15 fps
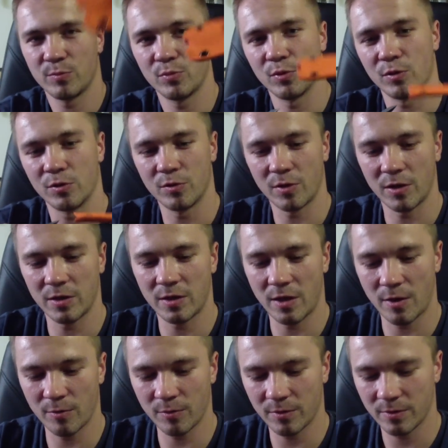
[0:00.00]
Pull it right
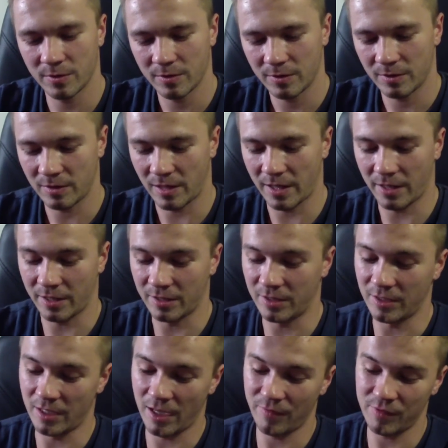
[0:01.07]
down. Like it,
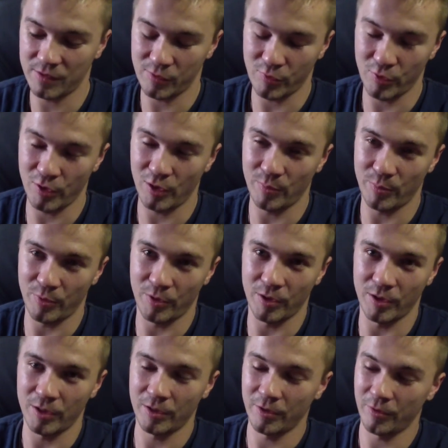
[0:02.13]
the knife is really
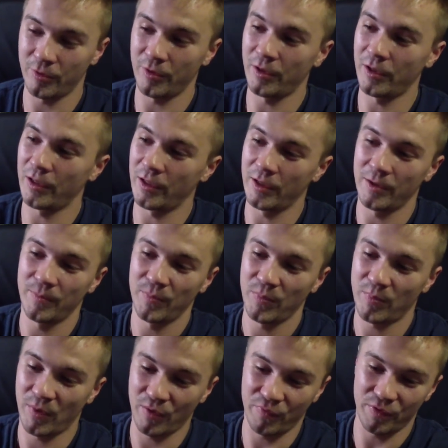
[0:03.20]
pretty, really.
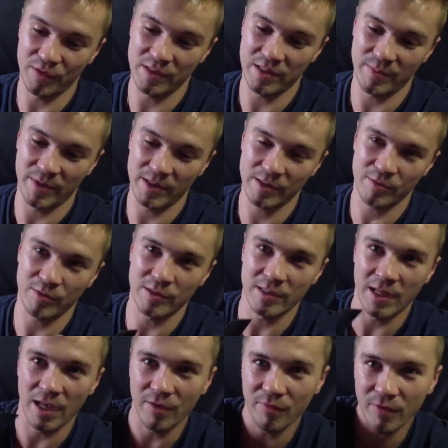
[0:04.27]
My first Damascus
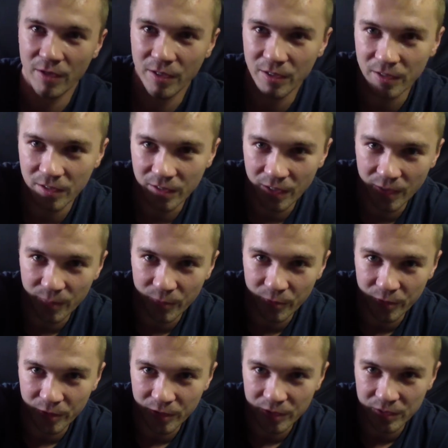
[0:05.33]
knife and I'm
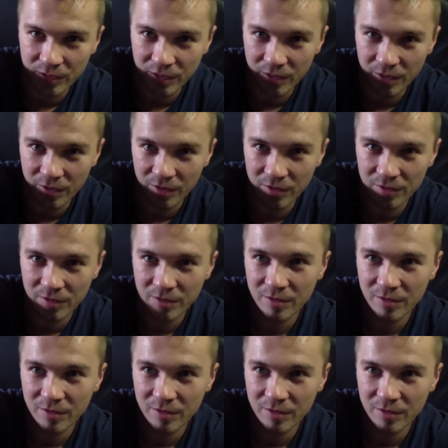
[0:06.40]
really digging it.